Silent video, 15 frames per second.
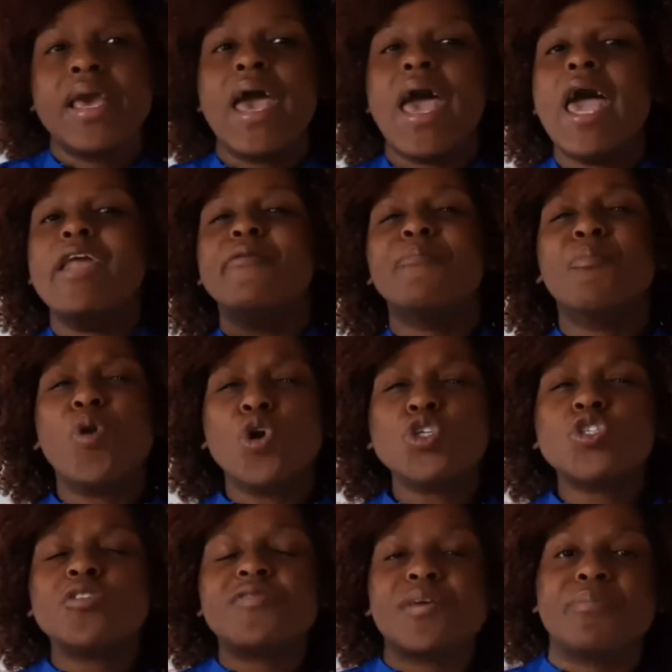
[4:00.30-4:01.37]
and most
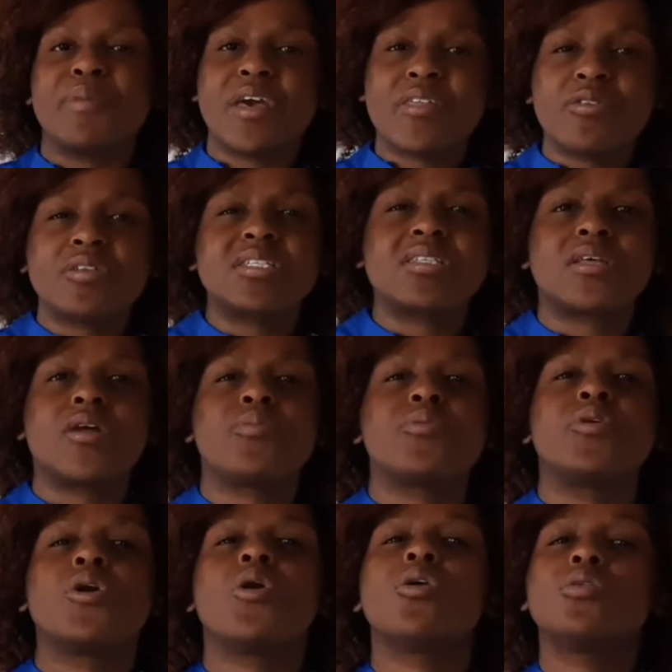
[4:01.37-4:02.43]
of the methods that we're
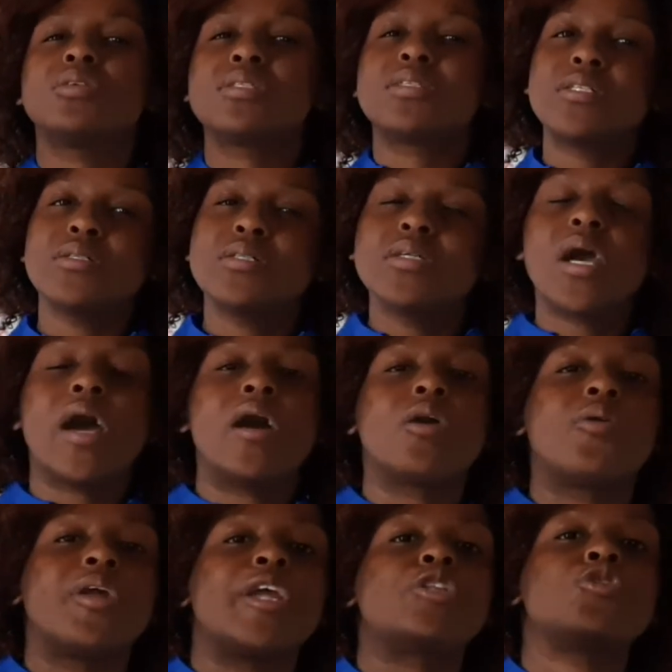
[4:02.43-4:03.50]
still
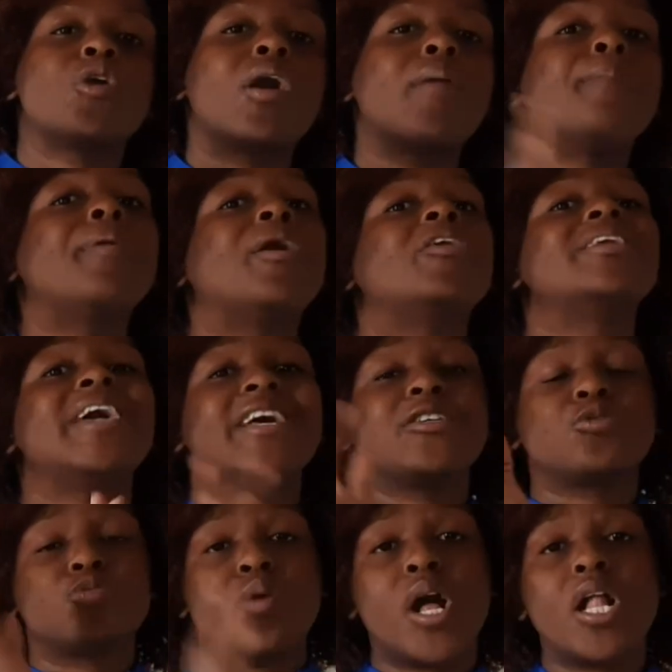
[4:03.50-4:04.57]
gonna talk about as
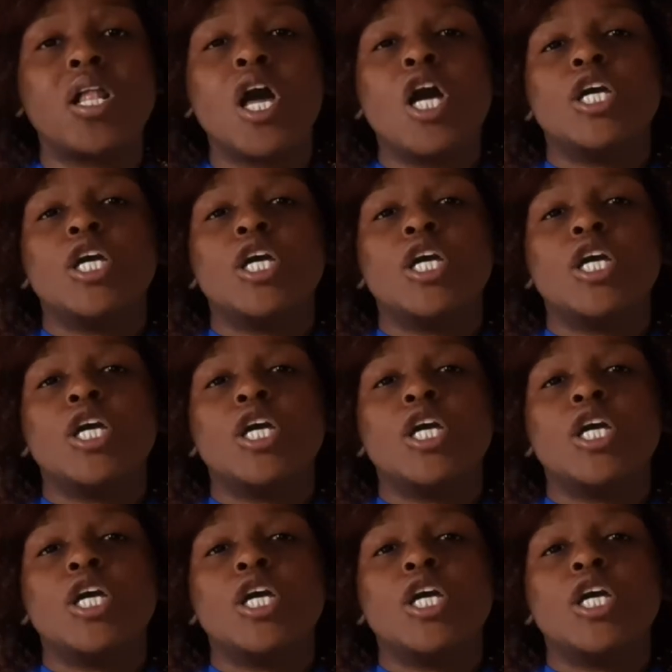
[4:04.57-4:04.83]
well,